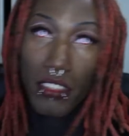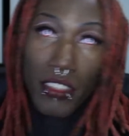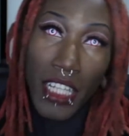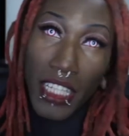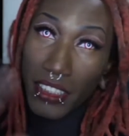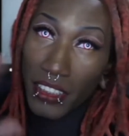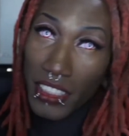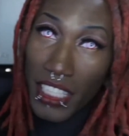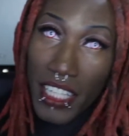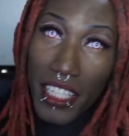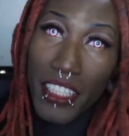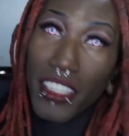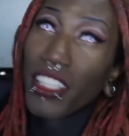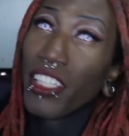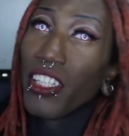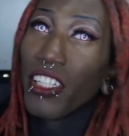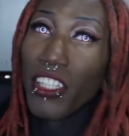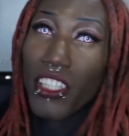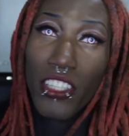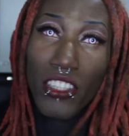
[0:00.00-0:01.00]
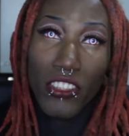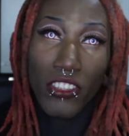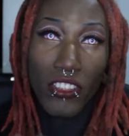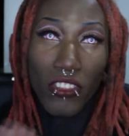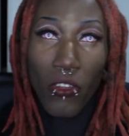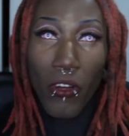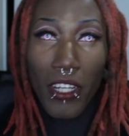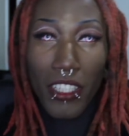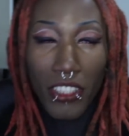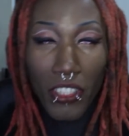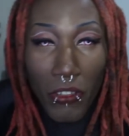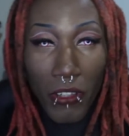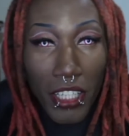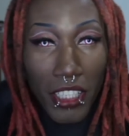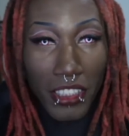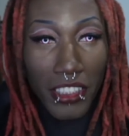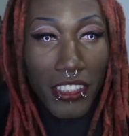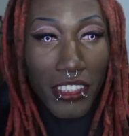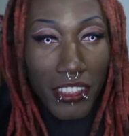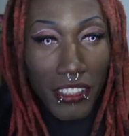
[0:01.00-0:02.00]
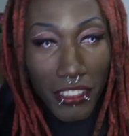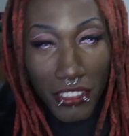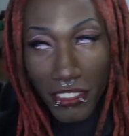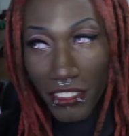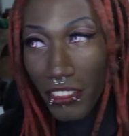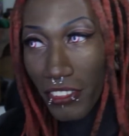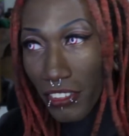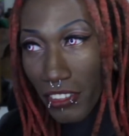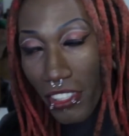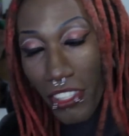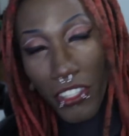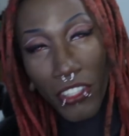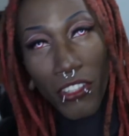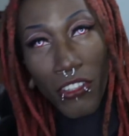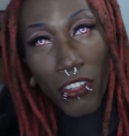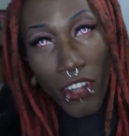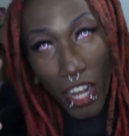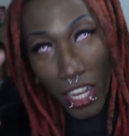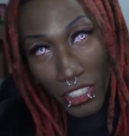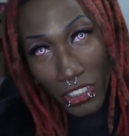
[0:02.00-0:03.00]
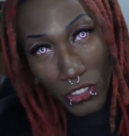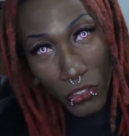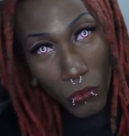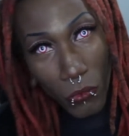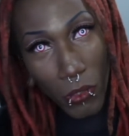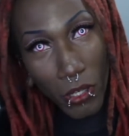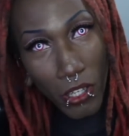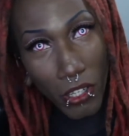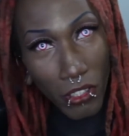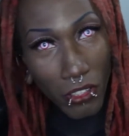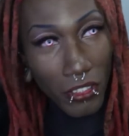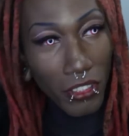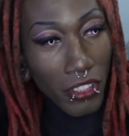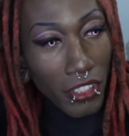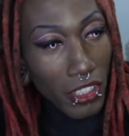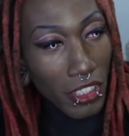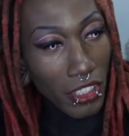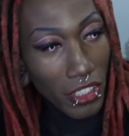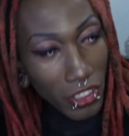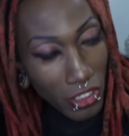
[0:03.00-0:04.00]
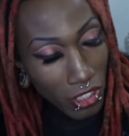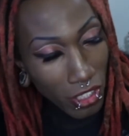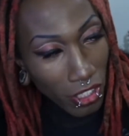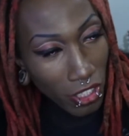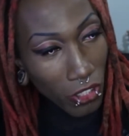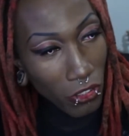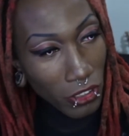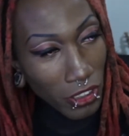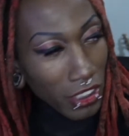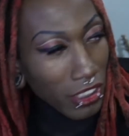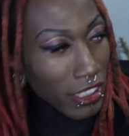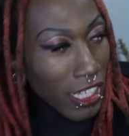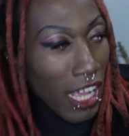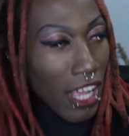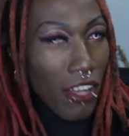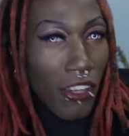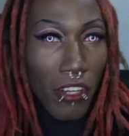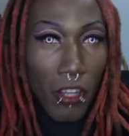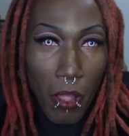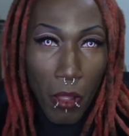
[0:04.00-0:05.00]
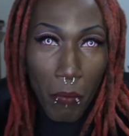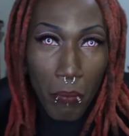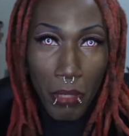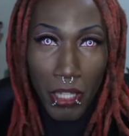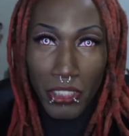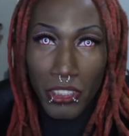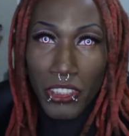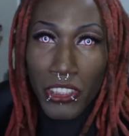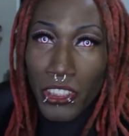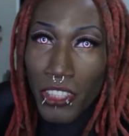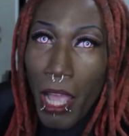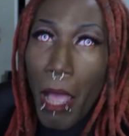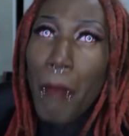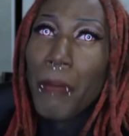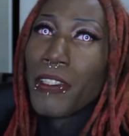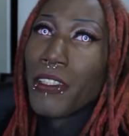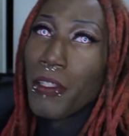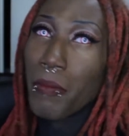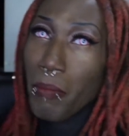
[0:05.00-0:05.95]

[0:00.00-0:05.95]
Next thing, Toys R Us across the world is closing down a bunch of shops to